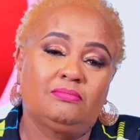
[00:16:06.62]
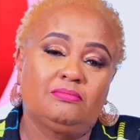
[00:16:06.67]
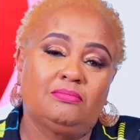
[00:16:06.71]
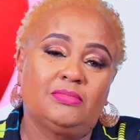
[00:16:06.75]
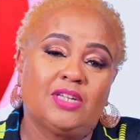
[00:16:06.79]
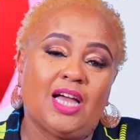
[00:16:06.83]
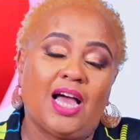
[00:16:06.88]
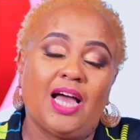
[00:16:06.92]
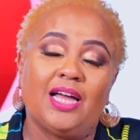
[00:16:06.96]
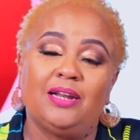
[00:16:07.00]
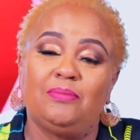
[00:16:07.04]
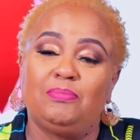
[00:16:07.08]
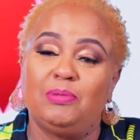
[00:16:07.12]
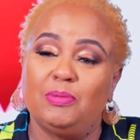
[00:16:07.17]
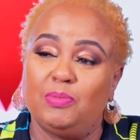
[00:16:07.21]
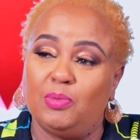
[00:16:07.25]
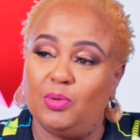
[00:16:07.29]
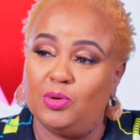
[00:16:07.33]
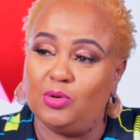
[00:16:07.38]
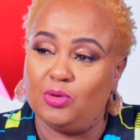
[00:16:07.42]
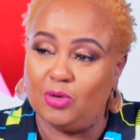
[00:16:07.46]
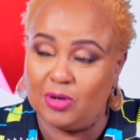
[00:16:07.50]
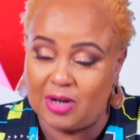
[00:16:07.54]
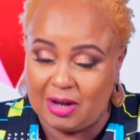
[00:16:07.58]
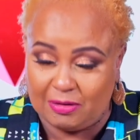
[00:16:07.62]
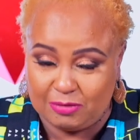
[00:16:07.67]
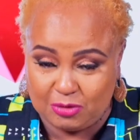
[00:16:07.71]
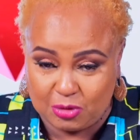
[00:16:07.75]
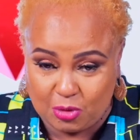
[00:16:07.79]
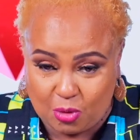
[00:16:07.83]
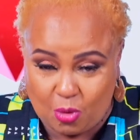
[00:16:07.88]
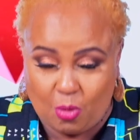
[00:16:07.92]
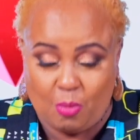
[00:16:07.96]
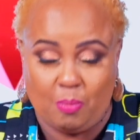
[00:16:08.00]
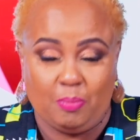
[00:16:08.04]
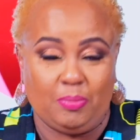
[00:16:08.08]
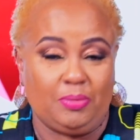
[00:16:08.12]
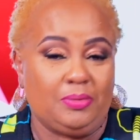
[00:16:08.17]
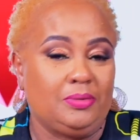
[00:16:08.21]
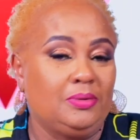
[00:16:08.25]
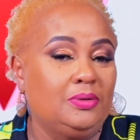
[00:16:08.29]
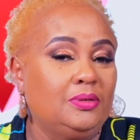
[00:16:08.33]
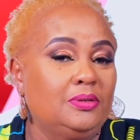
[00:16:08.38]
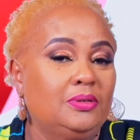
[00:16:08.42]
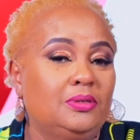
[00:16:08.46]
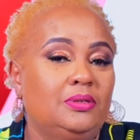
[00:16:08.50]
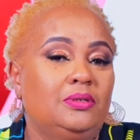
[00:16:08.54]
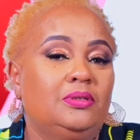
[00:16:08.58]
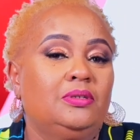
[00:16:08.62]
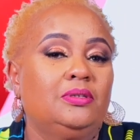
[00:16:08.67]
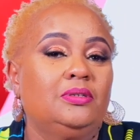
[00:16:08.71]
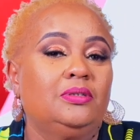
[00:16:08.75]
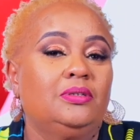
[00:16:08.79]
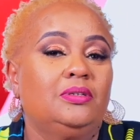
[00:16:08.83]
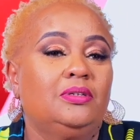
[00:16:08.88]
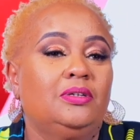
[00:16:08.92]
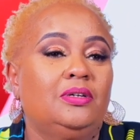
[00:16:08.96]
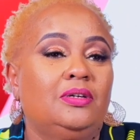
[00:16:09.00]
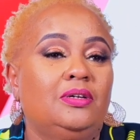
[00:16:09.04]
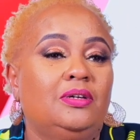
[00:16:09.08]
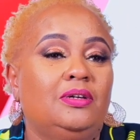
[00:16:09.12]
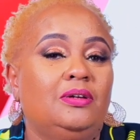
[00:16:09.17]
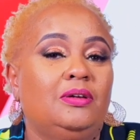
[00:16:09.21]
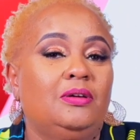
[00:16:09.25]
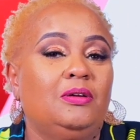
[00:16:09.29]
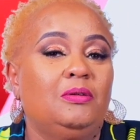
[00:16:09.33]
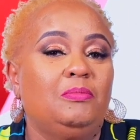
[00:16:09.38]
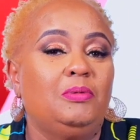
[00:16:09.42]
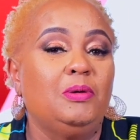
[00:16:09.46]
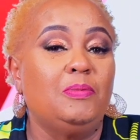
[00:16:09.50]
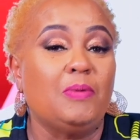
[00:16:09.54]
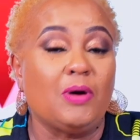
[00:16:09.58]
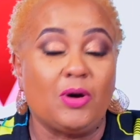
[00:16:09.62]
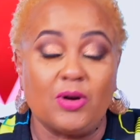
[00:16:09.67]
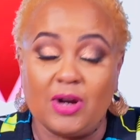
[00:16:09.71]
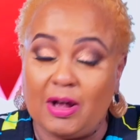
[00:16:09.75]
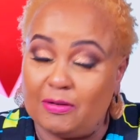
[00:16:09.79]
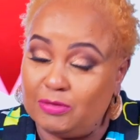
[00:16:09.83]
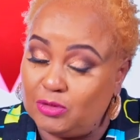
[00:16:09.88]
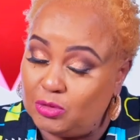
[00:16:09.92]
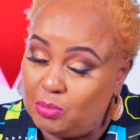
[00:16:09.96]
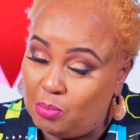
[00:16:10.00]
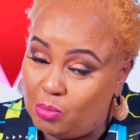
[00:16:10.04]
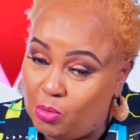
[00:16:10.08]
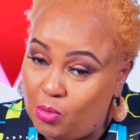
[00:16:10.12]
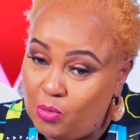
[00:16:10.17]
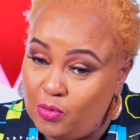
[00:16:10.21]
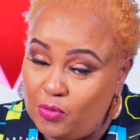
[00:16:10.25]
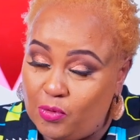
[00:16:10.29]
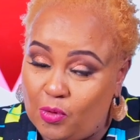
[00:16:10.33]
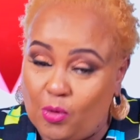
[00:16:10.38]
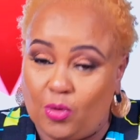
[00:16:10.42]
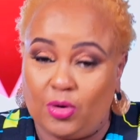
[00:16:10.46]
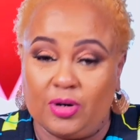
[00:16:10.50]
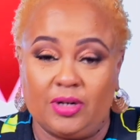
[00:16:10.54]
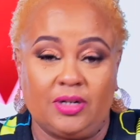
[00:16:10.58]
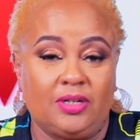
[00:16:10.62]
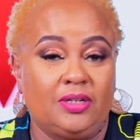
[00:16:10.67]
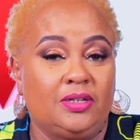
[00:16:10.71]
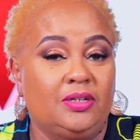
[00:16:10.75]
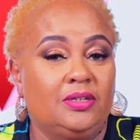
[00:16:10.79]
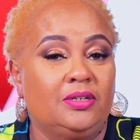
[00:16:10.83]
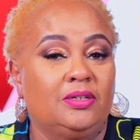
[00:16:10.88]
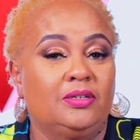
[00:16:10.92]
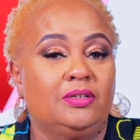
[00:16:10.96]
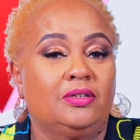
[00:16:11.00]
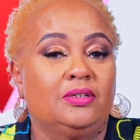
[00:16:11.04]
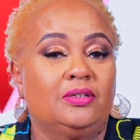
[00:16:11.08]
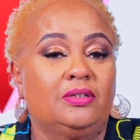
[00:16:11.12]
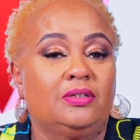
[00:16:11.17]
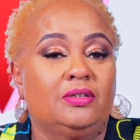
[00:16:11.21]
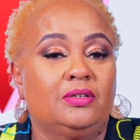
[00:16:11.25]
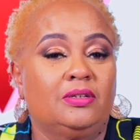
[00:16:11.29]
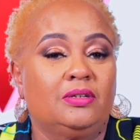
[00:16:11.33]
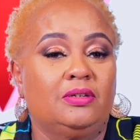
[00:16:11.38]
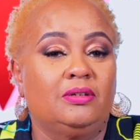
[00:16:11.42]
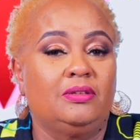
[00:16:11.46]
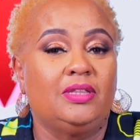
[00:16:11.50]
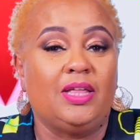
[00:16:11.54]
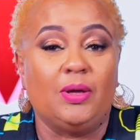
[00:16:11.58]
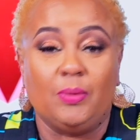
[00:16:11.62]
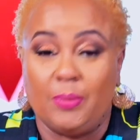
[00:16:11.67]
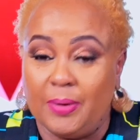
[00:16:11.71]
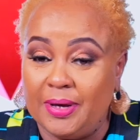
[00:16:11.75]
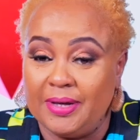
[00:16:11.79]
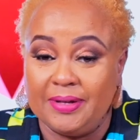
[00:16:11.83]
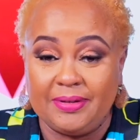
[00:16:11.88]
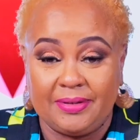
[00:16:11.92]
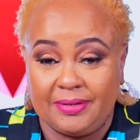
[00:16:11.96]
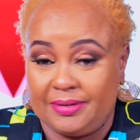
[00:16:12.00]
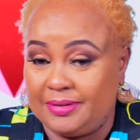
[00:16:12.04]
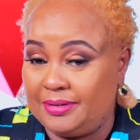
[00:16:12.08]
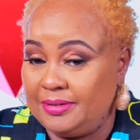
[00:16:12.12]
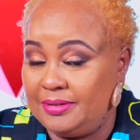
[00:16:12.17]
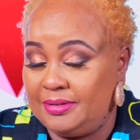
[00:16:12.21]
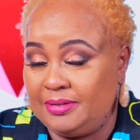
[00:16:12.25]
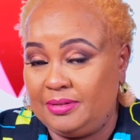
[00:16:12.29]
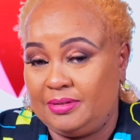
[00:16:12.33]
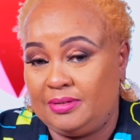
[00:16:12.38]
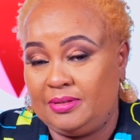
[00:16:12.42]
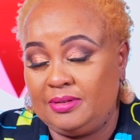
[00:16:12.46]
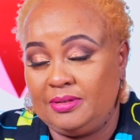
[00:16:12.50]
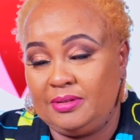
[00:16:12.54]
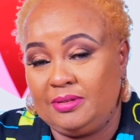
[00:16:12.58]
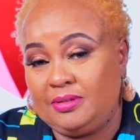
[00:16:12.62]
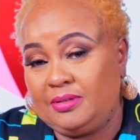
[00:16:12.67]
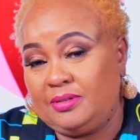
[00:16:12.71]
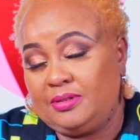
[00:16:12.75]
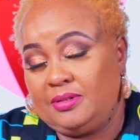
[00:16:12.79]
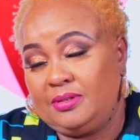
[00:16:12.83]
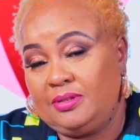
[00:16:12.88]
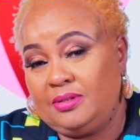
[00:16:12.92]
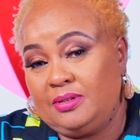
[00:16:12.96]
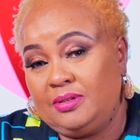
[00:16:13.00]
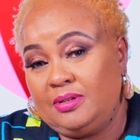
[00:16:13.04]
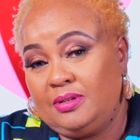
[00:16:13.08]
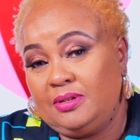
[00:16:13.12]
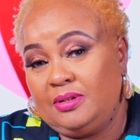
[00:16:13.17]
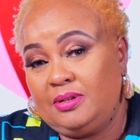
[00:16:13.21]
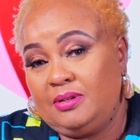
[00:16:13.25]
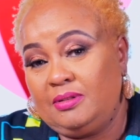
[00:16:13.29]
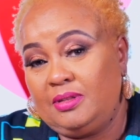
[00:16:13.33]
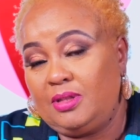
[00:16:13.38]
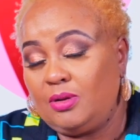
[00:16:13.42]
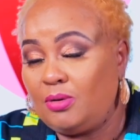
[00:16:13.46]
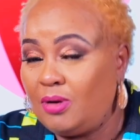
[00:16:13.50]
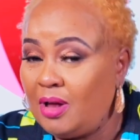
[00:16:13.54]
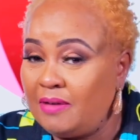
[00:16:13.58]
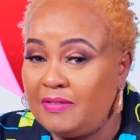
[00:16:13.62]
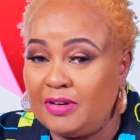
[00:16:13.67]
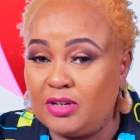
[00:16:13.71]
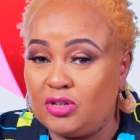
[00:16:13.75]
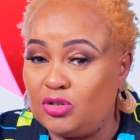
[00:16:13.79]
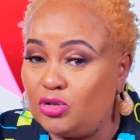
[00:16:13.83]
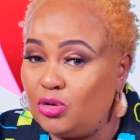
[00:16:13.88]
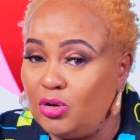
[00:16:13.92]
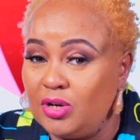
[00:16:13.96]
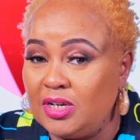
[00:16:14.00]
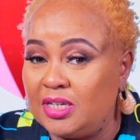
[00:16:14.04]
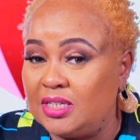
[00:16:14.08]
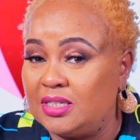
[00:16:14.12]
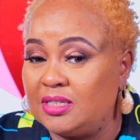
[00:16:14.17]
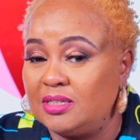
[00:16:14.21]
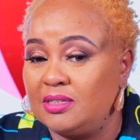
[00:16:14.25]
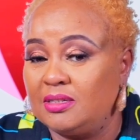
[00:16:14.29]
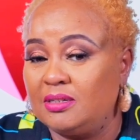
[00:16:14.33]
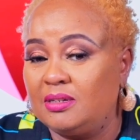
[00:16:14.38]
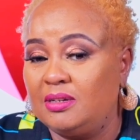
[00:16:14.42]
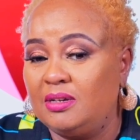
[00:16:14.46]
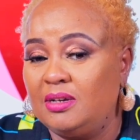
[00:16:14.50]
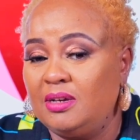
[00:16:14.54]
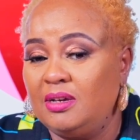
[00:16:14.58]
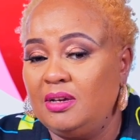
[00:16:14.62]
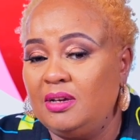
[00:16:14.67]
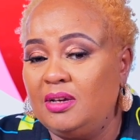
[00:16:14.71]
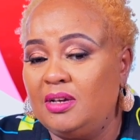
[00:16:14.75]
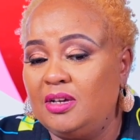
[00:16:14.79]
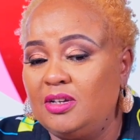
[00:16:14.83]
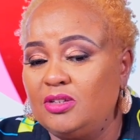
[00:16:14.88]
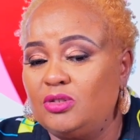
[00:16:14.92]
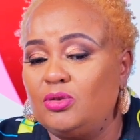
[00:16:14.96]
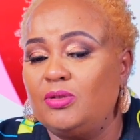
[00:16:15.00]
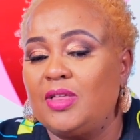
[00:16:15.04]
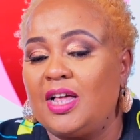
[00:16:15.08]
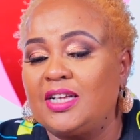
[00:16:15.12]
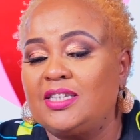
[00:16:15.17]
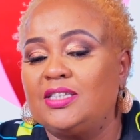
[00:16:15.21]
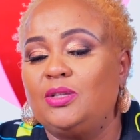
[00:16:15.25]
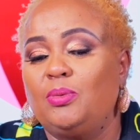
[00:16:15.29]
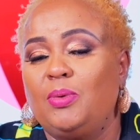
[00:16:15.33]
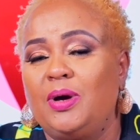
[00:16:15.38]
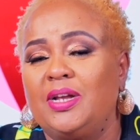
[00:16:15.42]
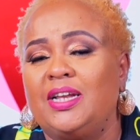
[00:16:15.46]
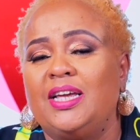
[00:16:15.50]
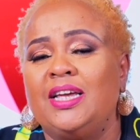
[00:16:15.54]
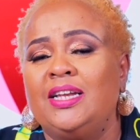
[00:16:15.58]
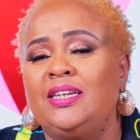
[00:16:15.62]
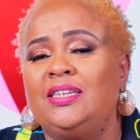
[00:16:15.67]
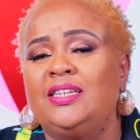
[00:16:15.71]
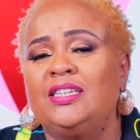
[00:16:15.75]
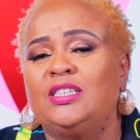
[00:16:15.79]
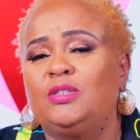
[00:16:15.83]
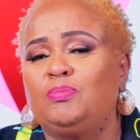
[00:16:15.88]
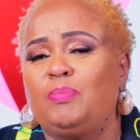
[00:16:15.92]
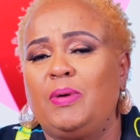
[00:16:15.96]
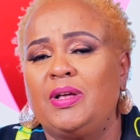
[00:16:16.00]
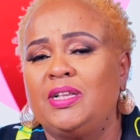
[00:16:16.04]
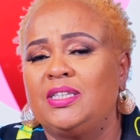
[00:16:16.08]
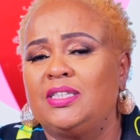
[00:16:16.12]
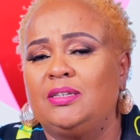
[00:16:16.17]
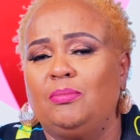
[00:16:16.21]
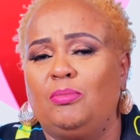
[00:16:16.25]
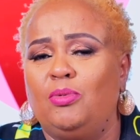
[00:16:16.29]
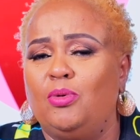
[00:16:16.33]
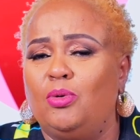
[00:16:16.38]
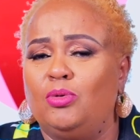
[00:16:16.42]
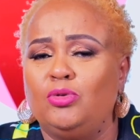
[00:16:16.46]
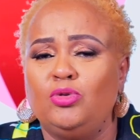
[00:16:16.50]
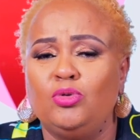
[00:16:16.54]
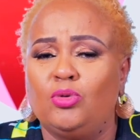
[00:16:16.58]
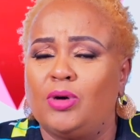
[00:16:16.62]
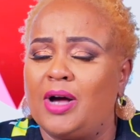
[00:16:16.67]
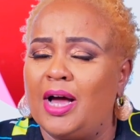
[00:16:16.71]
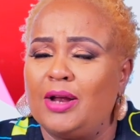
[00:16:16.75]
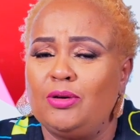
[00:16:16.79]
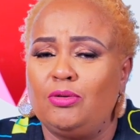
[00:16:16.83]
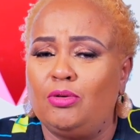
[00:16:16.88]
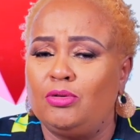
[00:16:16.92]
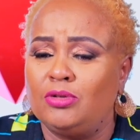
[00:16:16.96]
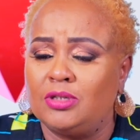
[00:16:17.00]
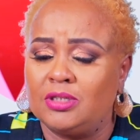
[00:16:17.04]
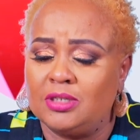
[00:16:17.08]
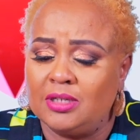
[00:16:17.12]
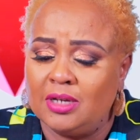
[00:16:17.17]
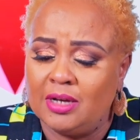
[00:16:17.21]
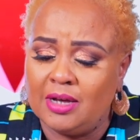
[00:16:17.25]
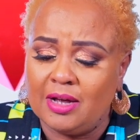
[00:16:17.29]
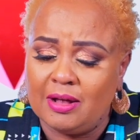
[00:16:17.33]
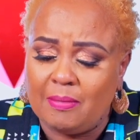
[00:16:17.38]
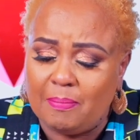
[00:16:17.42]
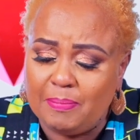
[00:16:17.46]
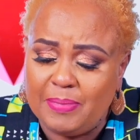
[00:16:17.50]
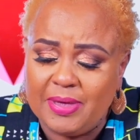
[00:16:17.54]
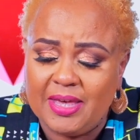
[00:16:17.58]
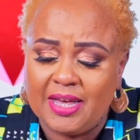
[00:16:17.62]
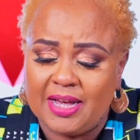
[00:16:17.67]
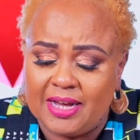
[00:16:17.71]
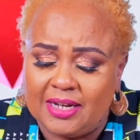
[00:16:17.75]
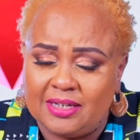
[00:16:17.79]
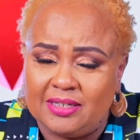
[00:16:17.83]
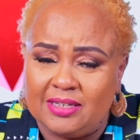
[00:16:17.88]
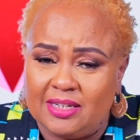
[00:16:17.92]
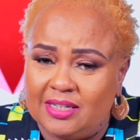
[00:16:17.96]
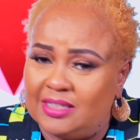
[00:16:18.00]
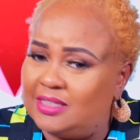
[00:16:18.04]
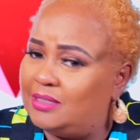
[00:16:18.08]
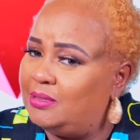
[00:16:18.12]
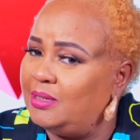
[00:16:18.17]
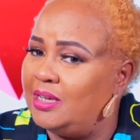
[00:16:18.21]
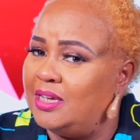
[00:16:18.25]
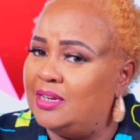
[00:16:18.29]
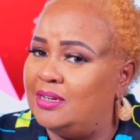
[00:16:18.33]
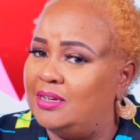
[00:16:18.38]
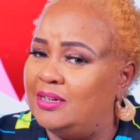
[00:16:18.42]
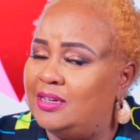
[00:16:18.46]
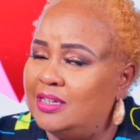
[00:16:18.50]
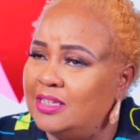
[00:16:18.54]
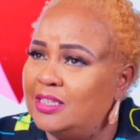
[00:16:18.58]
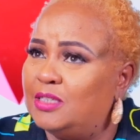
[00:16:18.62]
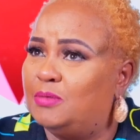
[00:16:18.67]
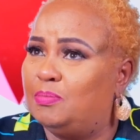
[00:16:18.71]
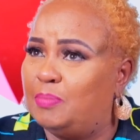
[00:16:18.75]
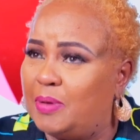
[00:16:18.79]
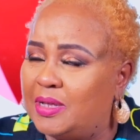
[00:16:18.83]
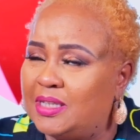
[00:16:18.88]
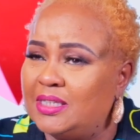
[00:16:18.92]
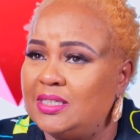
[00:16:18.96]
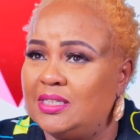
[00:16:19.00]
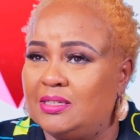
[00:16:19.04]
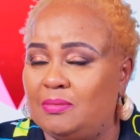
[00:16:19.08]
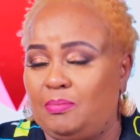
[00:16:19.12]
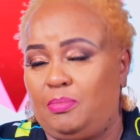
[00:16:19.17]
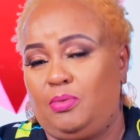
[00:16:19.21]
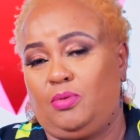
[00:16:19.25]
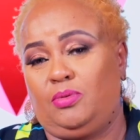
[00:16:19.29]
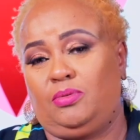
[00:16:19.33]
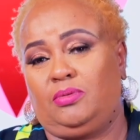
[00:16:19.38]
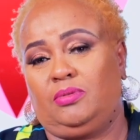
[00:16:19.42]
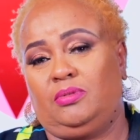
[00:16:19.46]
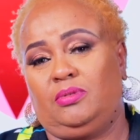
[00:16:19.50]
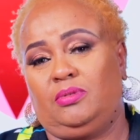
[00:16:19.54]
And people are going to have to cope. People are going to have to move on. They will. They don't have a choice. So that's the word, indispensable. You cannot be indispensable.